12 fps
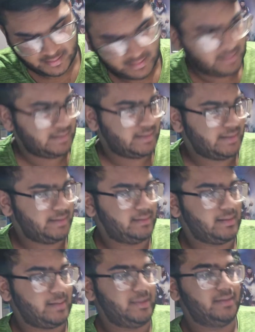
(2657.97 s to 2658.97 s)
like,
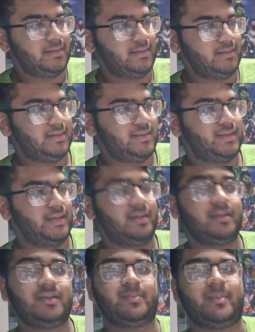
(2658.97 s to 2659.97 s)
I mean, this
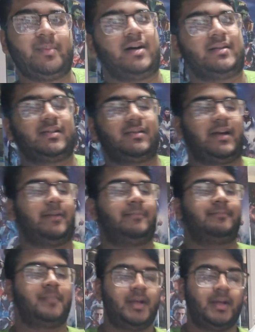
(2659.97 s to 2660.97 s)
mask, right?
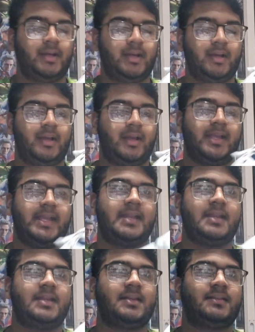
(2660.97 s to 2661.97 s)
It
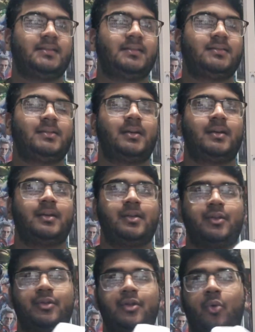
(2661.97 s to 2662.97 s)
isn't
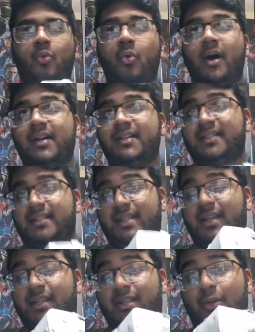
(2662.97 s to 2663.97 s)
the worst
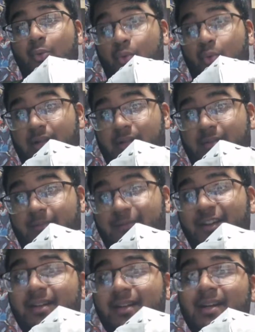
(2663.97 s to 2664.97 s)
thing in the
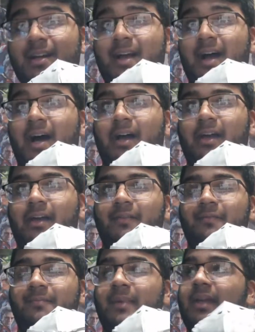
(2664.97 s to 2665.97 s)
world. I
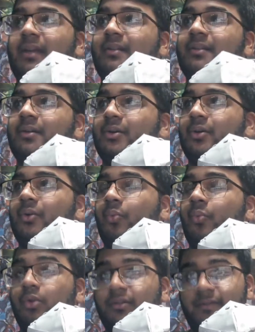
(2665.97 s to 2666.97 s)
have made
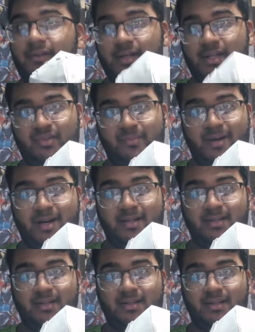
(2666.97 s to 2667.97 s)
Wolverine's
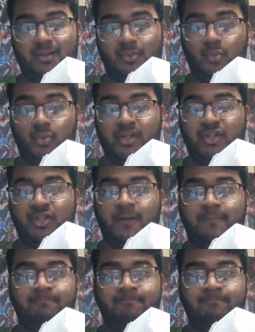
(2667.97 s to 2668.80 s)
mask, which,